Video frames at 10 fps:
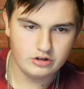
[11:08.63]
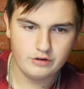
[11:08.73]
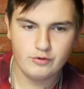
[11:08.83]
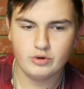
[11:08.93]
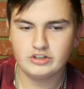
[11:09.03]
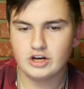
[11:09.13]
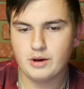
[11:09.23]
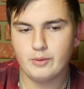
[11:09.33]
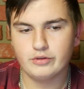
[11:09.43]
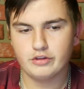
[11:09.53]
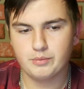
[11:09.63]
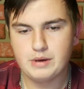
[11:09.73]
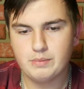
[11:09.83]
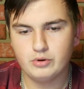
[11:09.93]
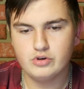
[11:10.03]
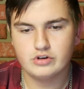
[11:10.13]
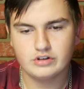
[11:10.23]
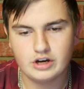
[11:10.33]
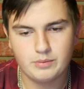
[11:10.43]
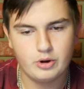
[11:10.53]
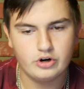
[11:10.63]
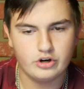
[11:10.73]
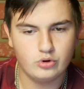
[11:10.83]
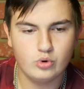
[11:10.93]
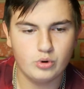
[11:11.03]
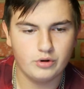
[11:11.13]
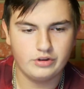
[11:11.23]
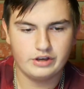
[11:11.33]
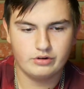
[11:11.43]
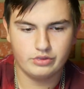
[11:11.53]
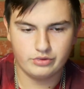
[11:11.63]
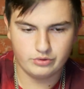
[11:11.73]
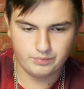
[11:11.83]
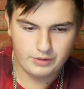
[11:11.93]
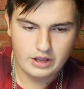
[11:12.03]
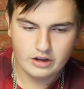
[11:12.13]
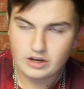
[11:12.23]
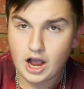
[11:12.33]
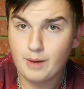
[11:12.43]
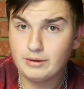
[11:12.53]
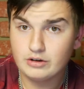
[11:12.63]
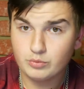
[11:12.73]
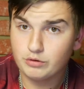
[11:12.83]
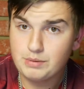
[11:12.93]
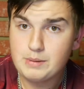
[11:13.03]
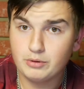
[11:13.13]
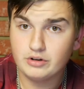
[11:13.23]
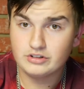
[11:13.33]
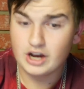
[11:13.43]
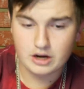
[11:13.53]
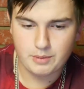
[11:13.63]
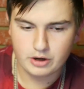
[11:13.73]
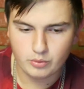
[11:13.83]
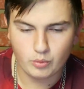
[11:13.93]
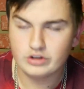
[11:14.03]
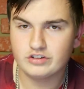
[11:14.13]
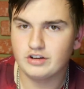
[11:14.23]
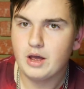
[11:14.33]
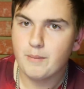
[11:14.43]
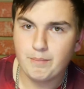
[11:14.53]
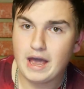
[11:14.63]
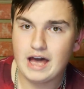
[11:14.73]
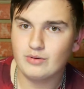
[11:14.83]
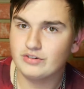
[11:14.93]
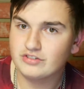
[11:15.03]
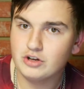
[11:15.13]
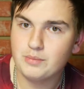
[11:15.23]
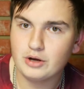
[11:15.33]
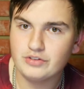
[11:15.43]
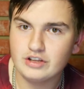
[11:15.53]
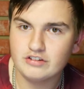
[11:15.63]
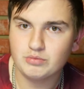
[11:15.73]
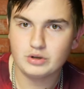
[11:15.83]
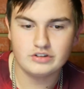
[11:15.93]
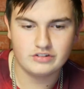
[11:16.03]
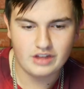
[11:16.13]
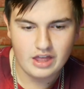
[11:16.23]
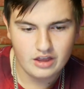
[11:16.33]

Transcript: And if you want to talk about it with other people, you can talk about it on Google, like comment with people and talk about it, what's bad, what's good about this, what